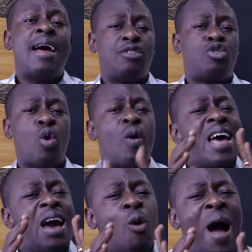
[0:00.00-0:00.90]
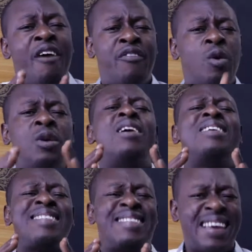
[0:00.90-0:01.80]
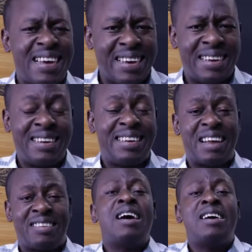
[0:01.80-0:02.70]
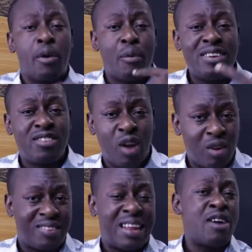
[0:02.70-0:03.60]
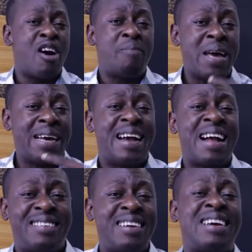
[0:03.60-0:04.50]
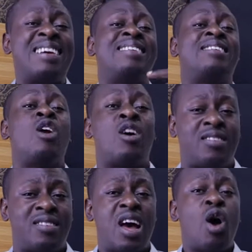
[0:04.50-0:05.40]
And so, having seen that the result that you have been getting is not